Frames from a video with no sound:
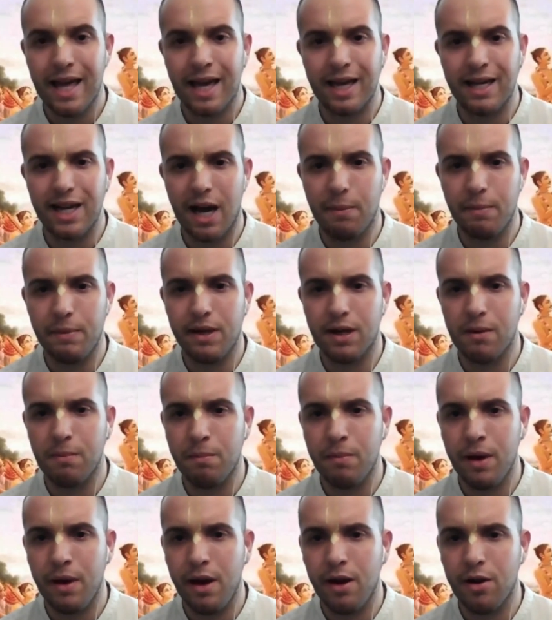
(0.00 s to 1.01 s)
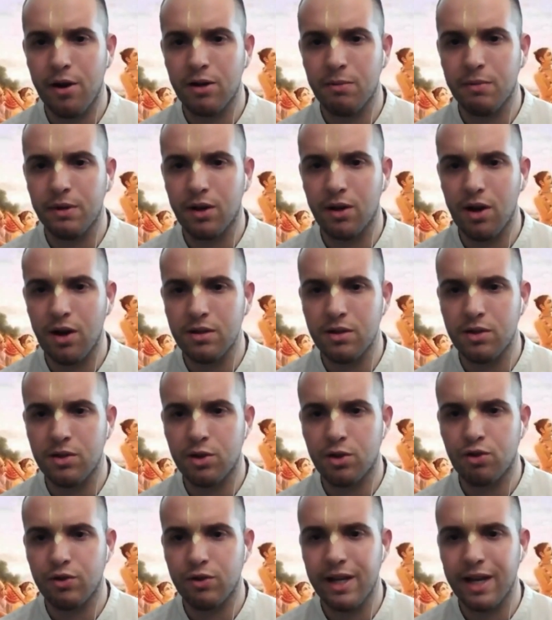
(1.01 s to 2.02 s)
cannot be compared because
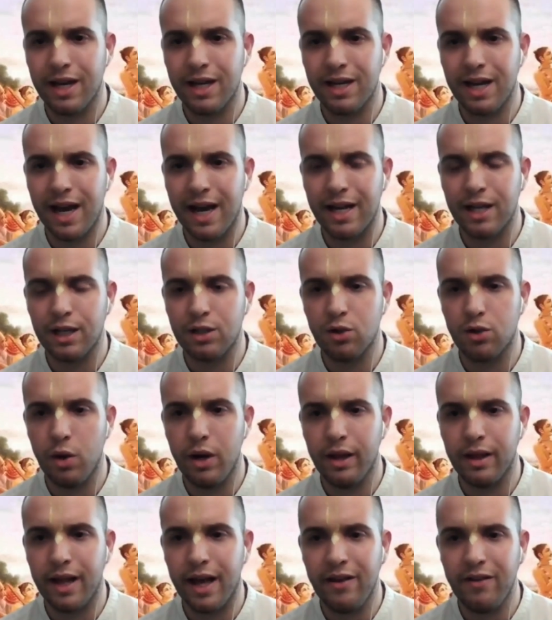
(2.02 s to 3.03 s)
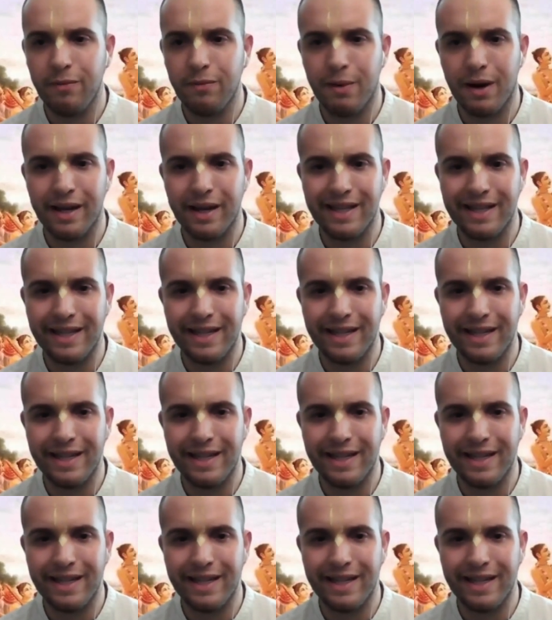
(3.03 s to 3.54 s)
the tree cannot enjoy life by